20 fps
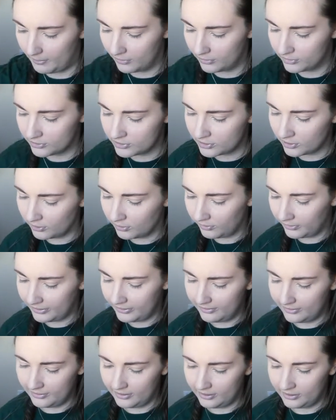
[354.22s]
So
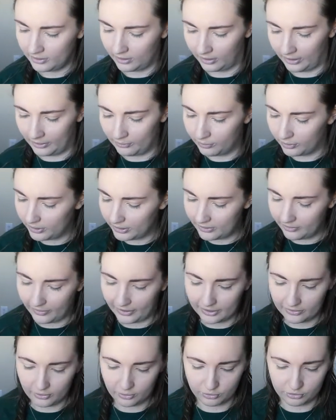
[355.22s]
let's see here. I really
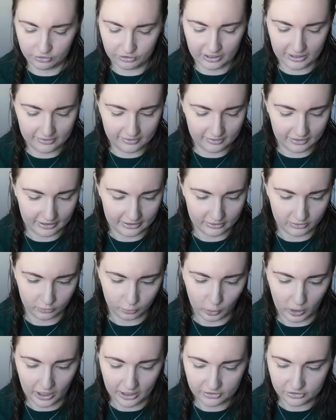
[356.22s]
like those shades that I
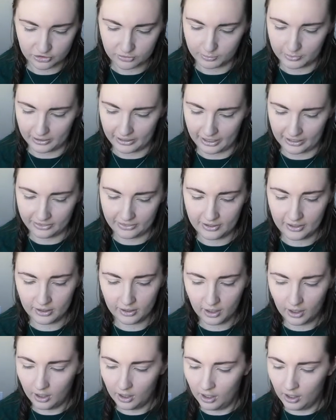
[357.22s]
swatched, but I
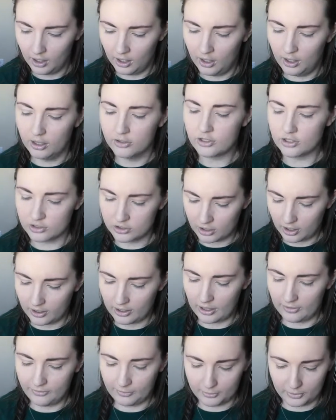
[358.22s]
think to start
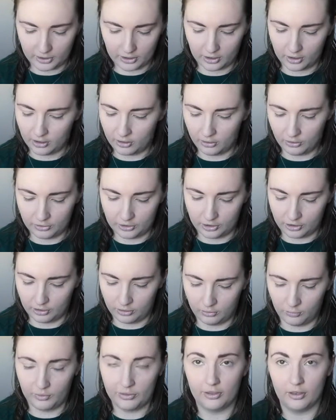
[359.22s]
off, I'm going to go, you
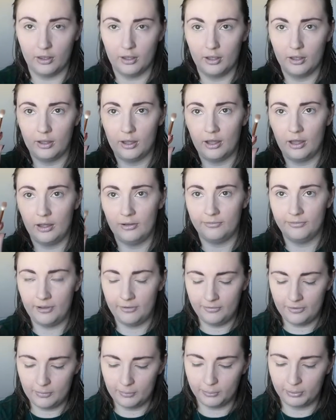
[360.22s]
know, with a
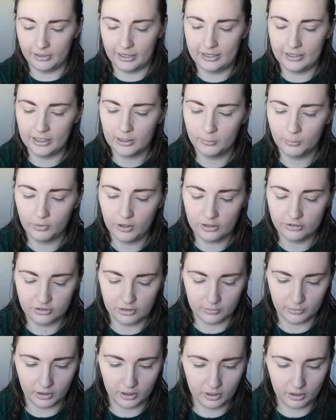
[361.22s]
fluffy blending brush,
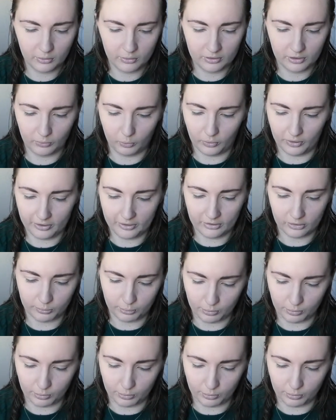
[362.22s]
and I'm going to go into one of these